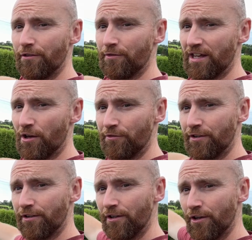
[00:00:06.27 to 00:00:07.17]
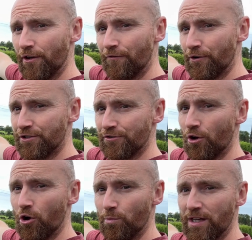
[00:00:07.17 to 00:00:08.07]
300 versus the
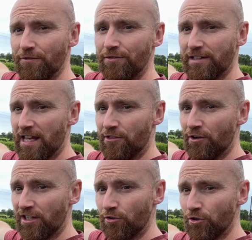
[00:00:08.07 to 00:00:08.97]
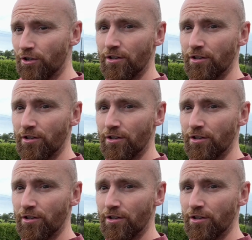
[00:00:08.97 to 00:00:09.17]
Honwave T32.